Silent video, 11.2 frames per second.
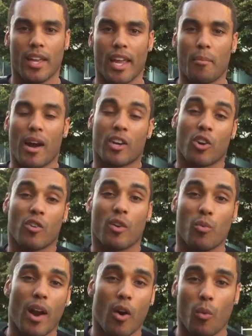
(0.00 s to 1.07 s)
And my
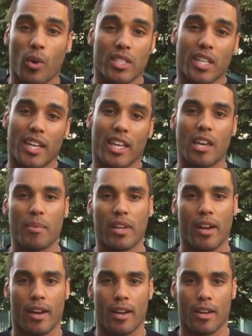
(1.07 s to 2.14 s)
current route wasn't gonna get me
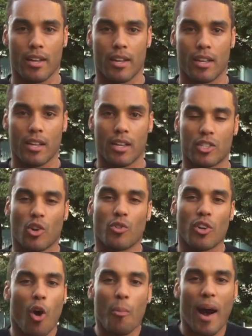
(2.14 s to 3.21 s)
there. So
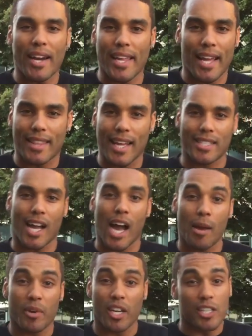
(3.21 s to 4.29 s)
nobody at that
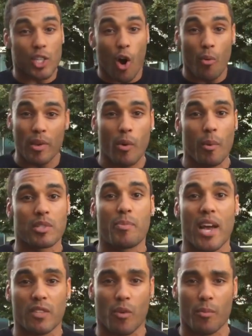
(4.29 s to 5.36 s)
time could have told me what was
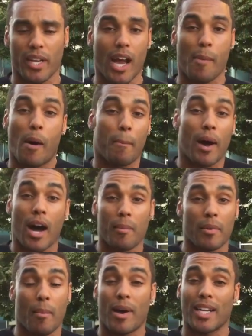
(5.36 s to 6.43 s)
best for me. Not my
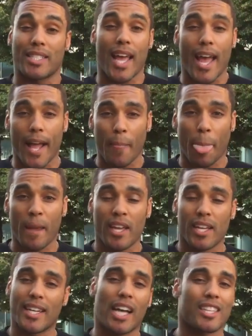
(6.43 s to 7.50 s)
mom, not my dad,
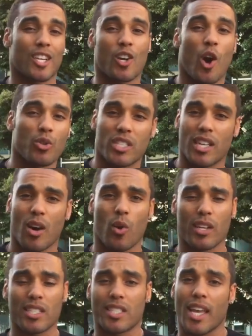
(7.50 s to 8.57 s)
not the coaches at
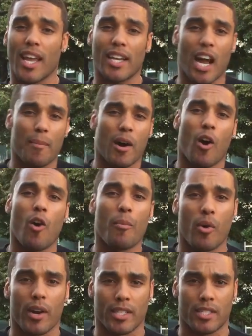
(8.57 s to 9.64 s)
Oregon State, not my
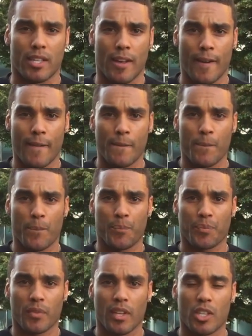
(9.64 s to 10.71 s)
homeboys.
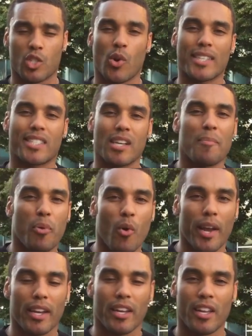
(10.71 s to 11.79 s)
So at some
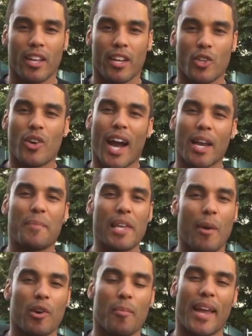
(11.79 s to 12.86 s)
point, you gotta
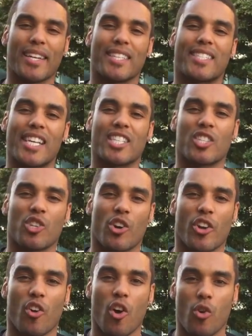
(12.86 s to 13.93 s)
be able to make decisions
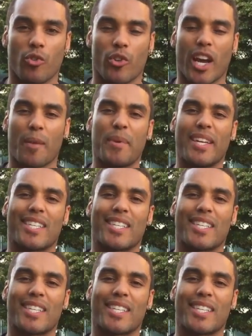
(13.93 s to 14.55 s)
on your own. You gotta be